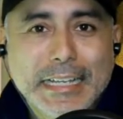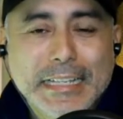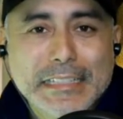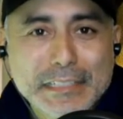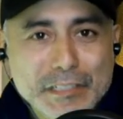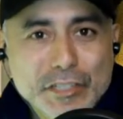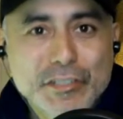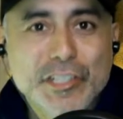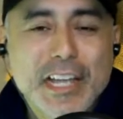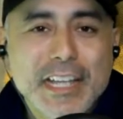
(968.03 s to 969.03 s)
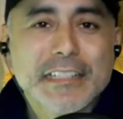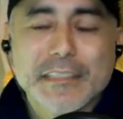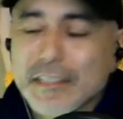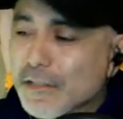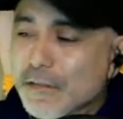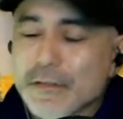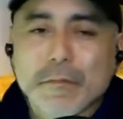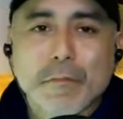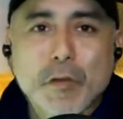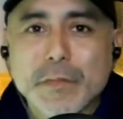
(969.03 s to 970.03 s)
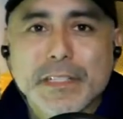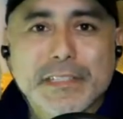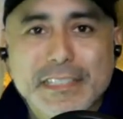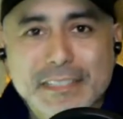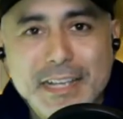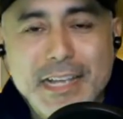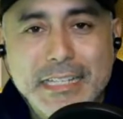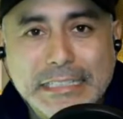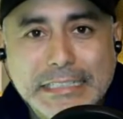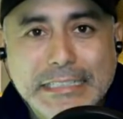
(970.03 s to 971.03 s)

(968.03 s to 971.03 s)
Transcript: This is your shine. This is your moment in the sun.